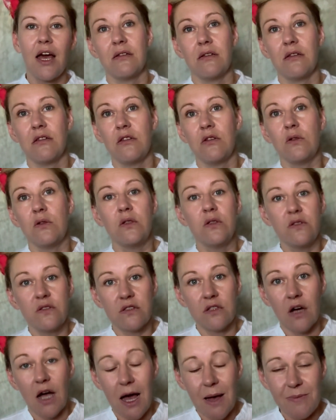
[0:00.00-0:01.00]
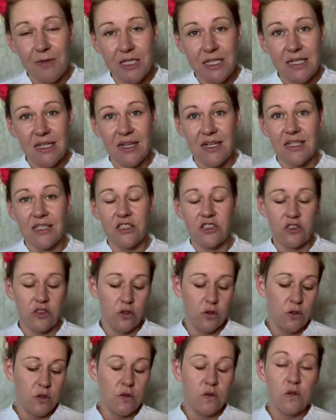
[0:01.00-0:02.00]
You lose your appetite, you
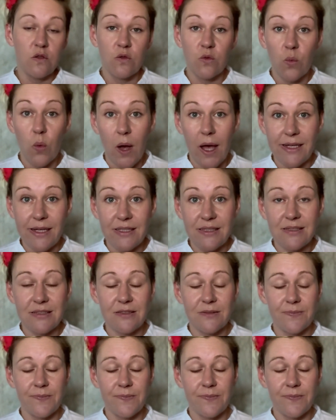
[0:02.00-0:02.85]
lose weight,